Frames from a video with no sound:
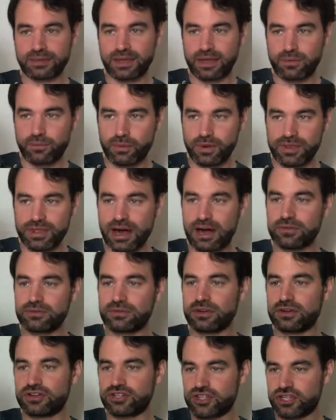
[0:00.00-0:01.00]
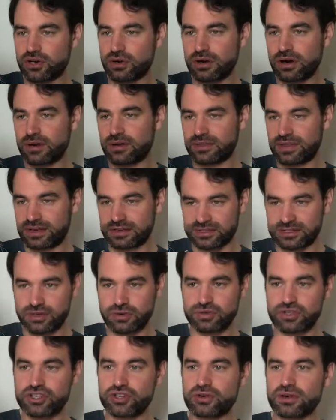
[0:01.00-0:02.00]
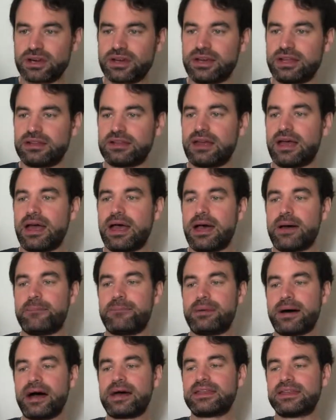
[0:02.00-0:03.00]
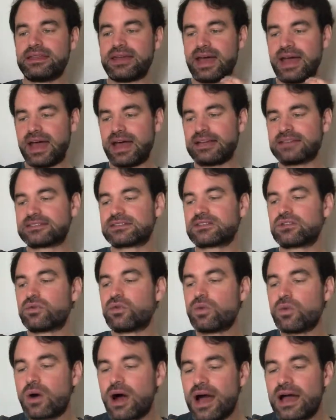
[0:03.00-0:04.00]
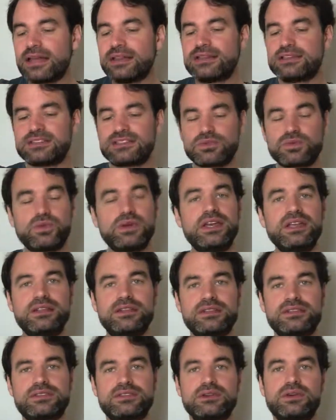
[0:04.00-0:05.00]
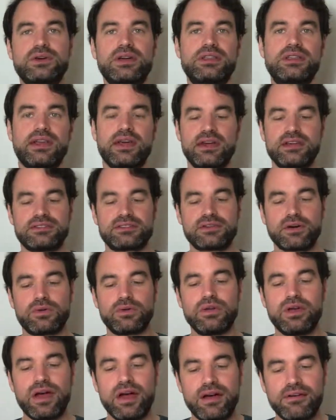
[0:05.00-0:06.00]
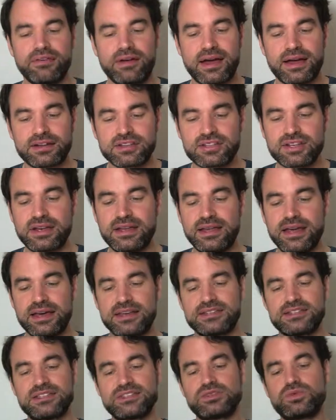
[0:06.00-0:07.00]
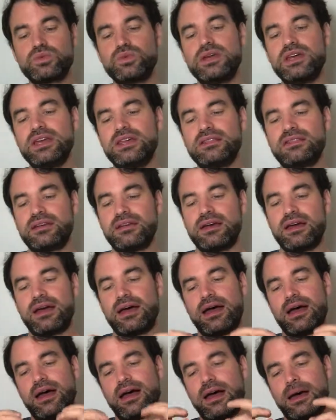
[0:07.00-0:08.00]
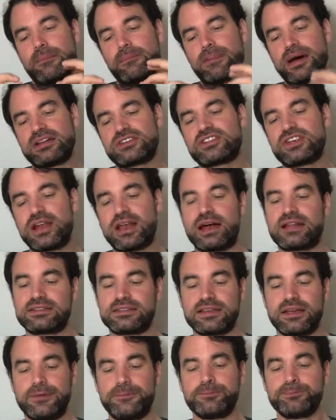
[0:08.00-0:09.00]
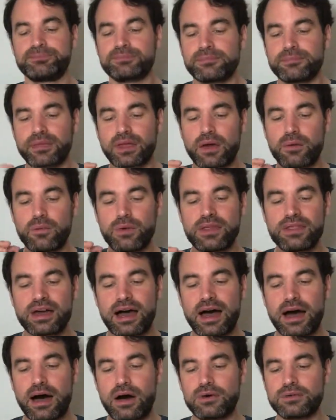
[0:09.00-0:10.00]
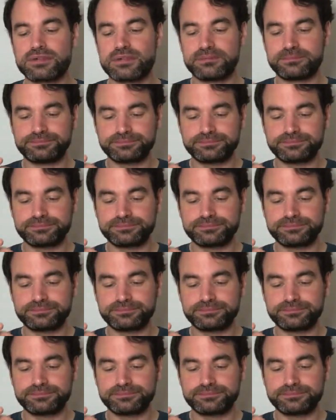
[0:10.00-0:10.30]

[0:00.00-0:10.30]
without sugar, there's no sugar in it, but it adds quite a sweetness to it. So you have actually a sweet matcha latte without